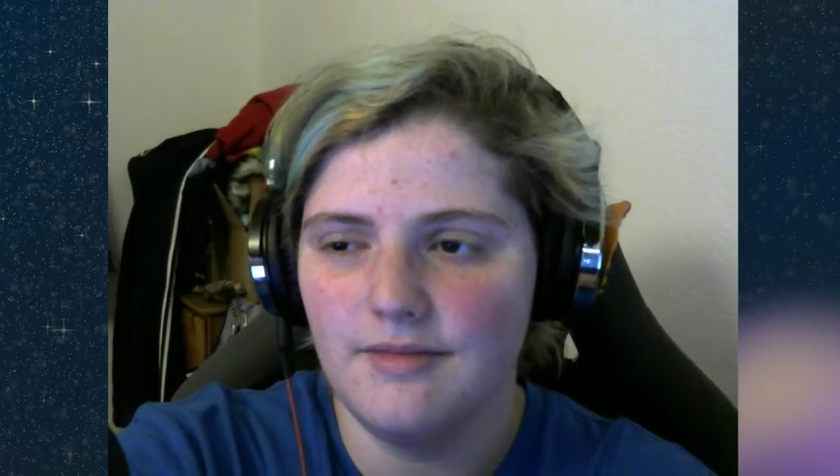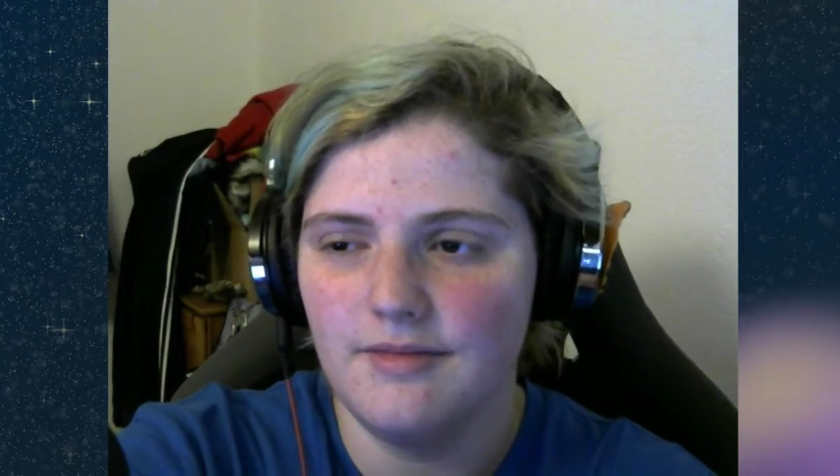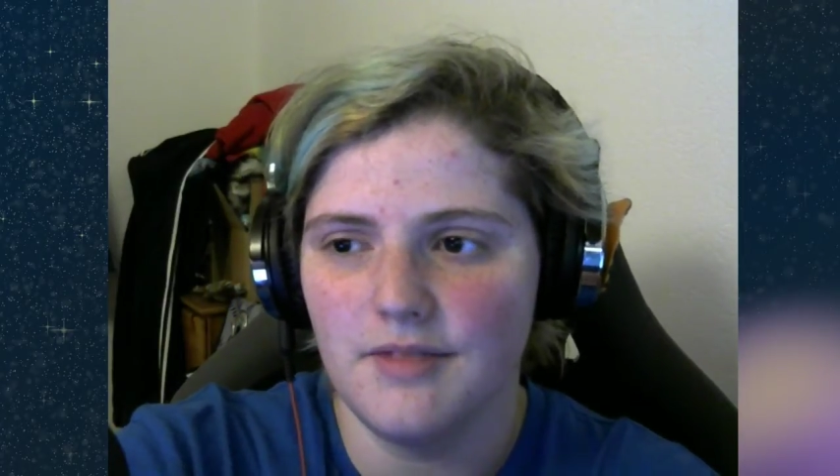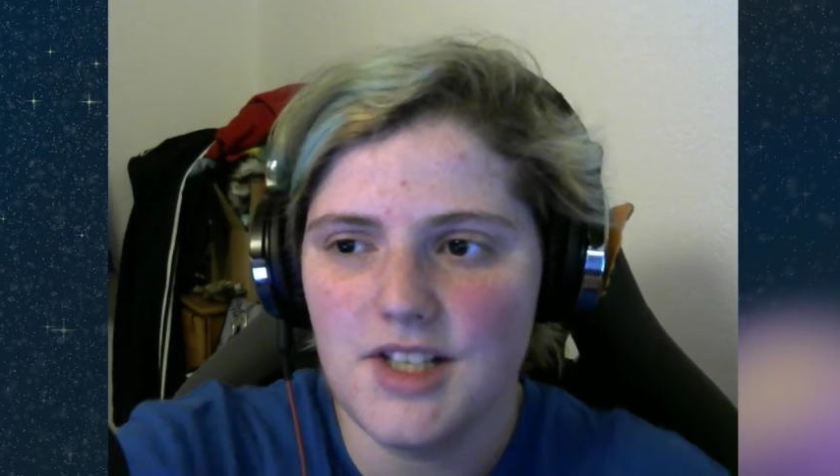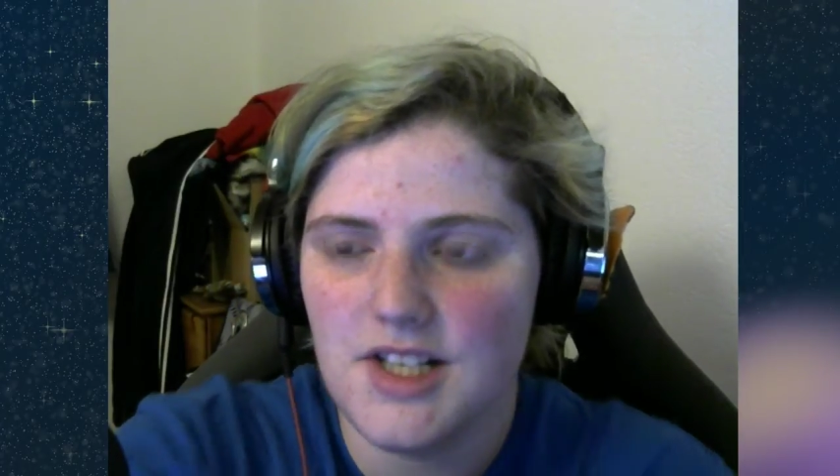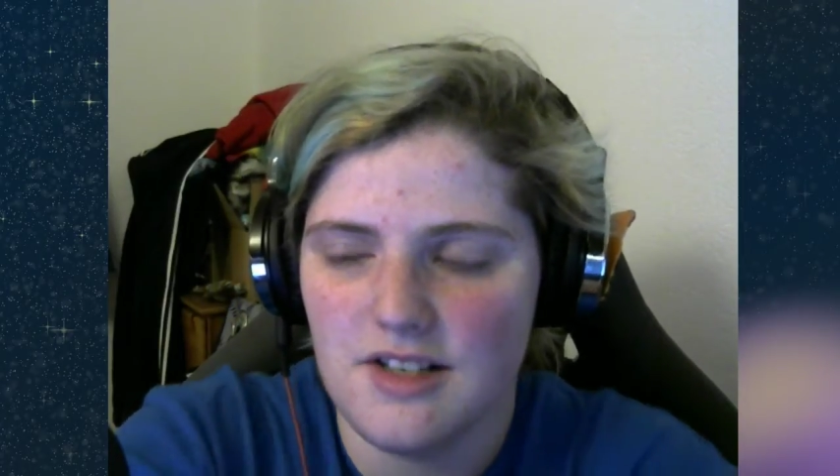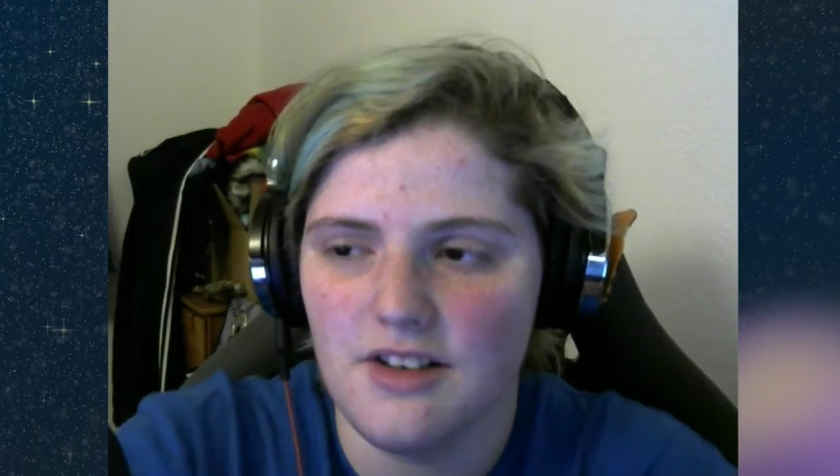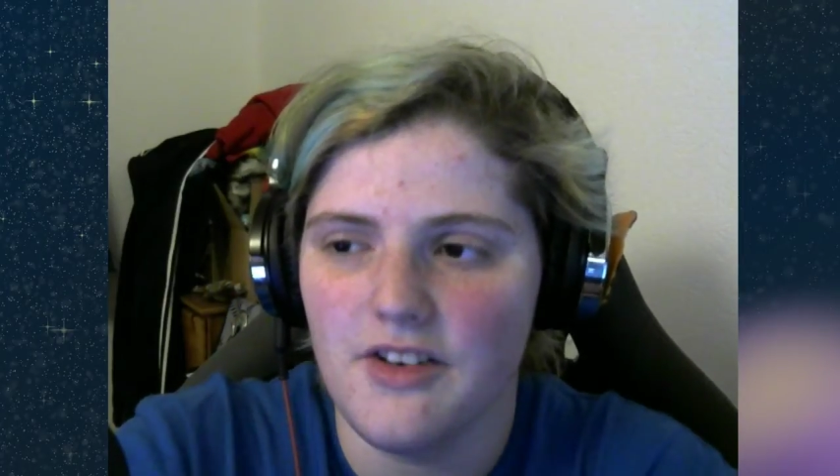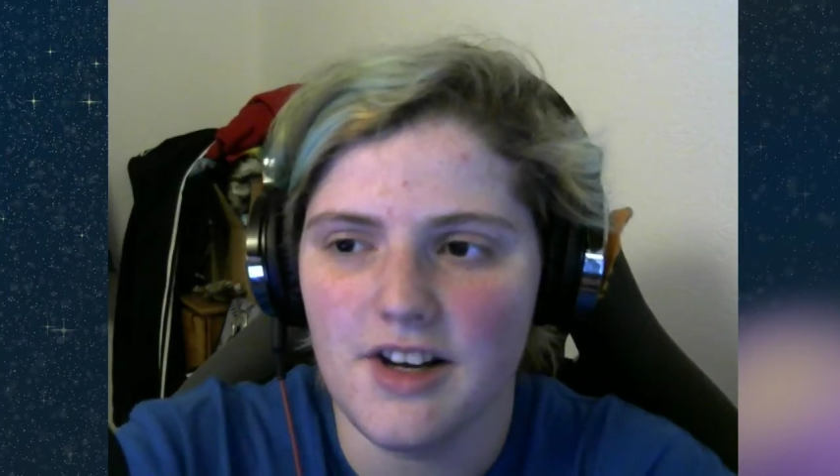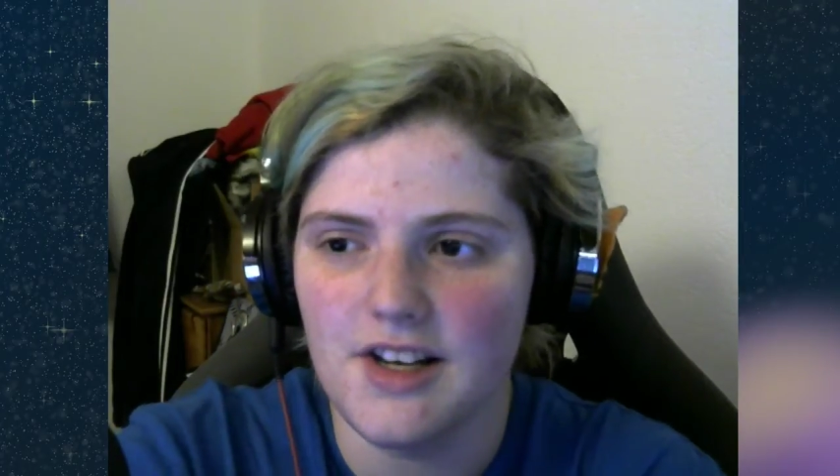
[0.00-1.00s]
which is not
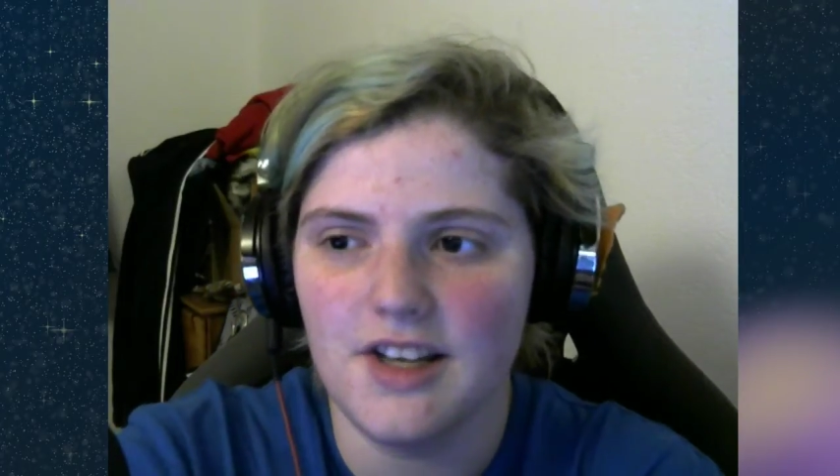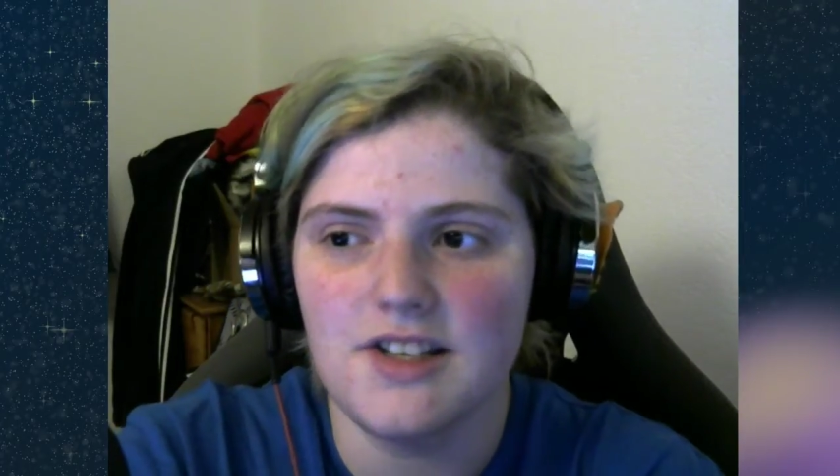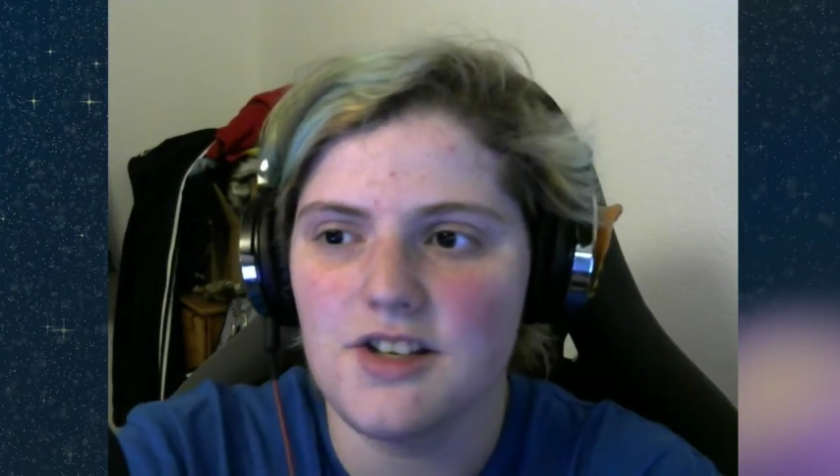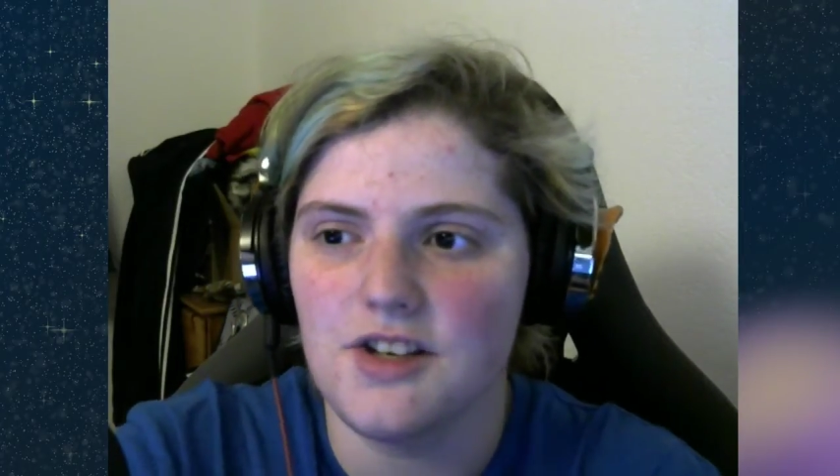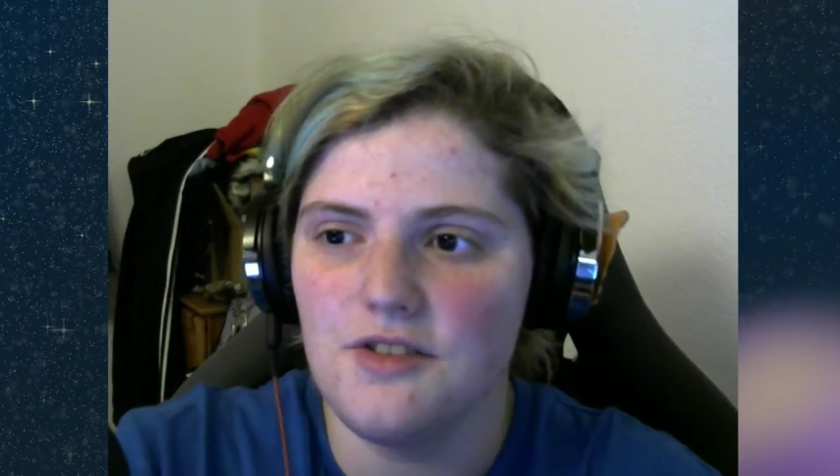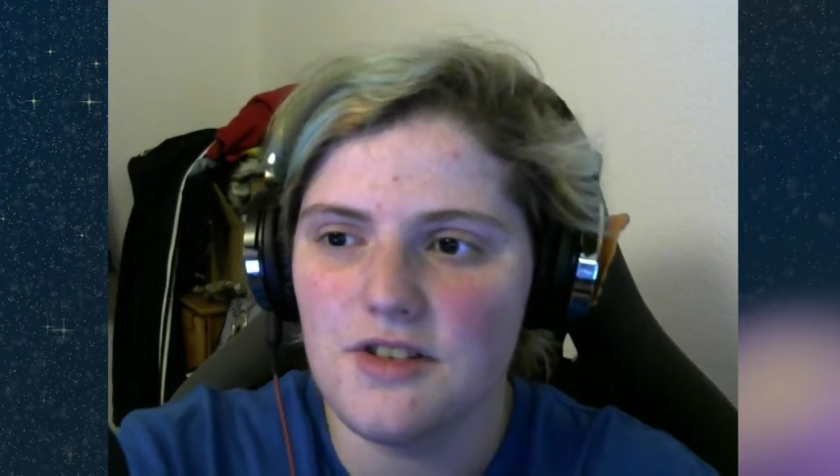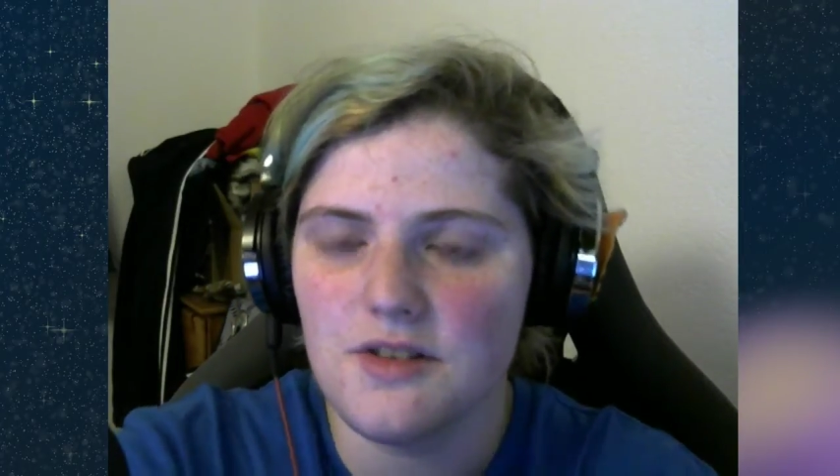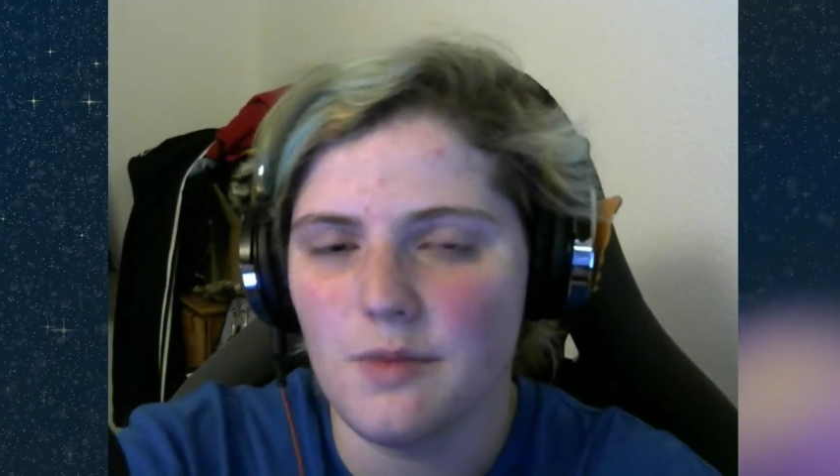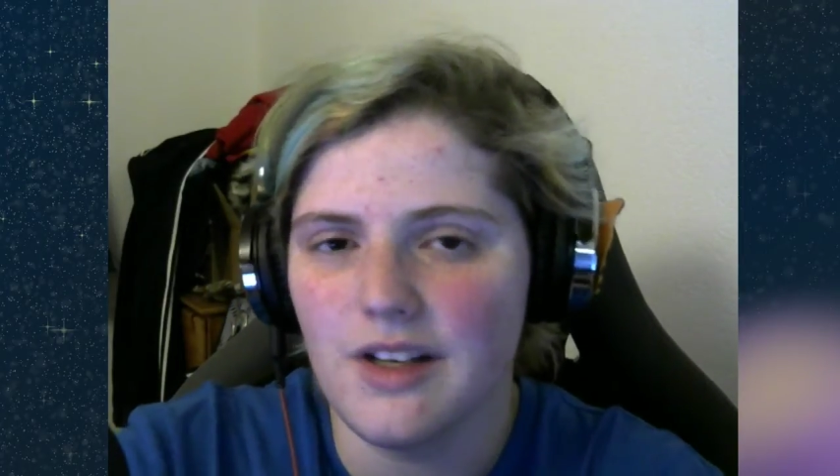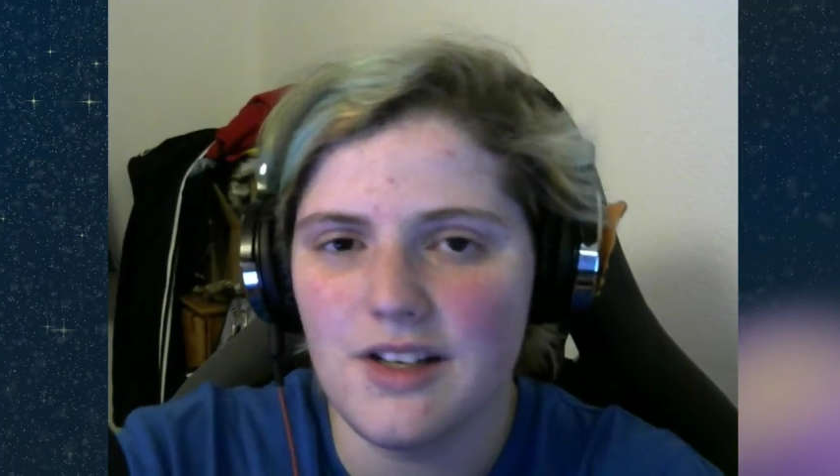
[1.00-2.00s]
an excuse,
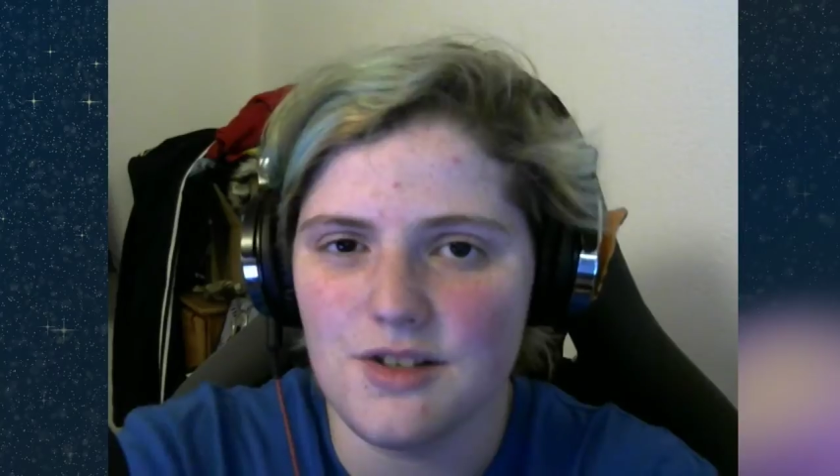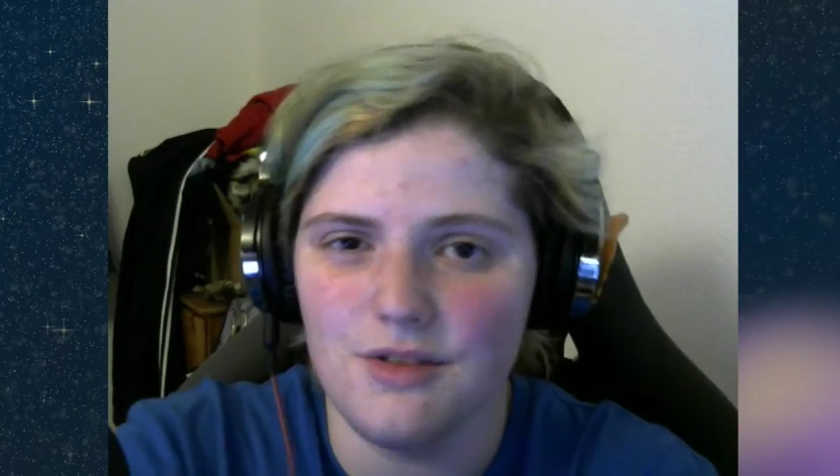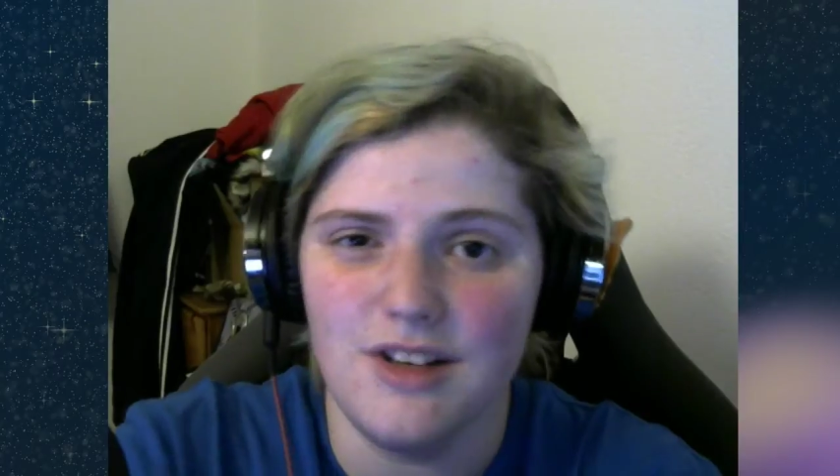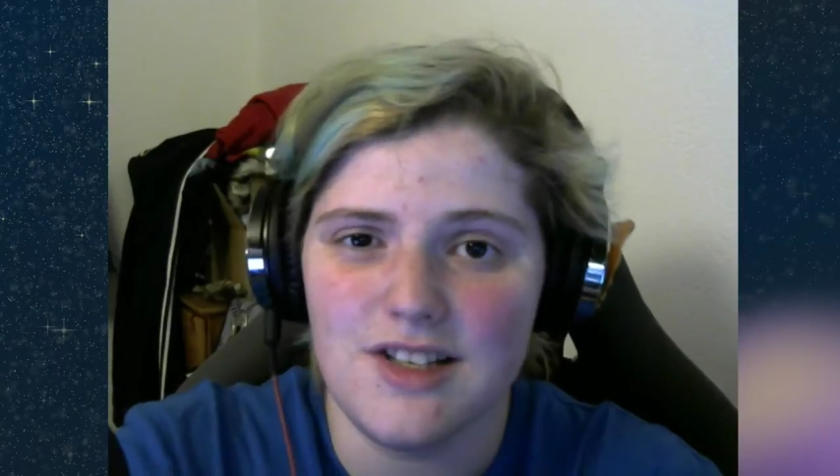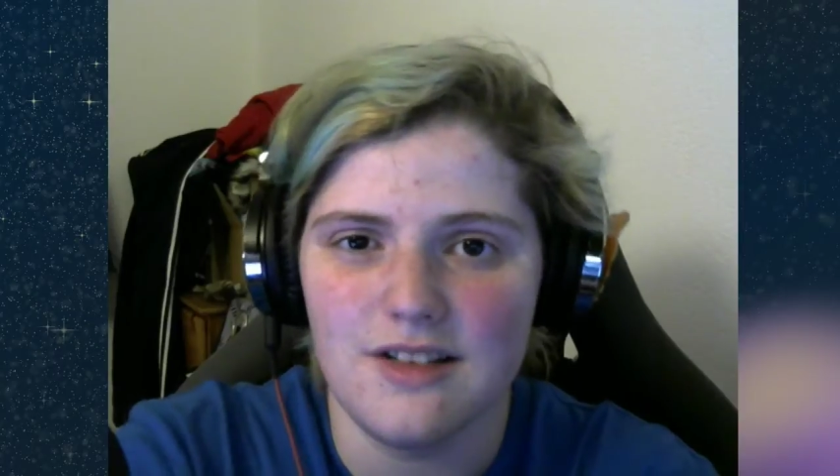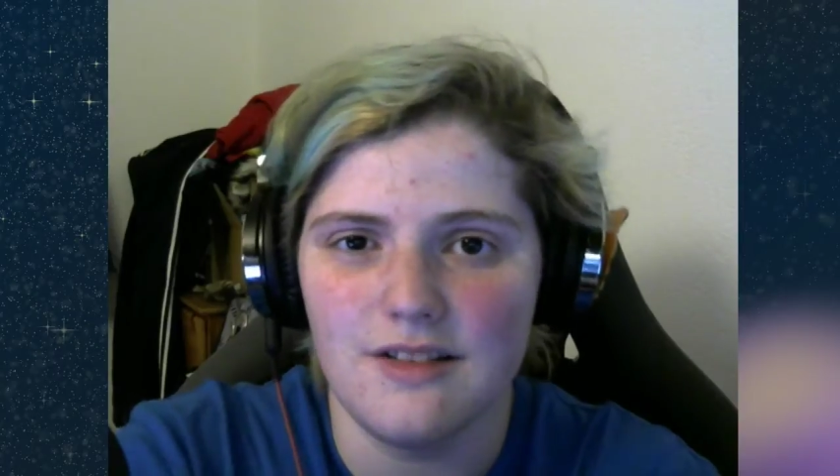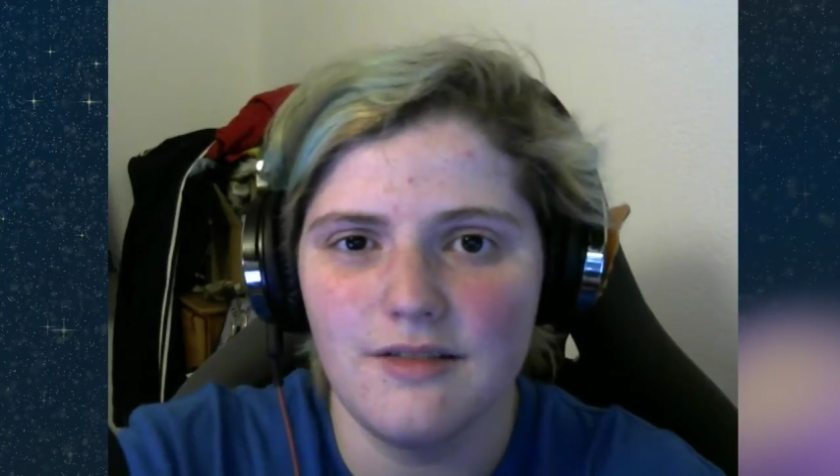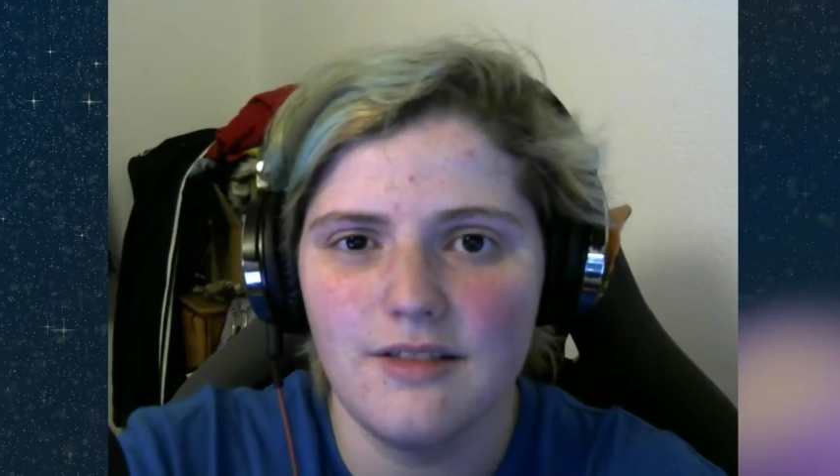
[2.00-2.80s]
but it's a reason.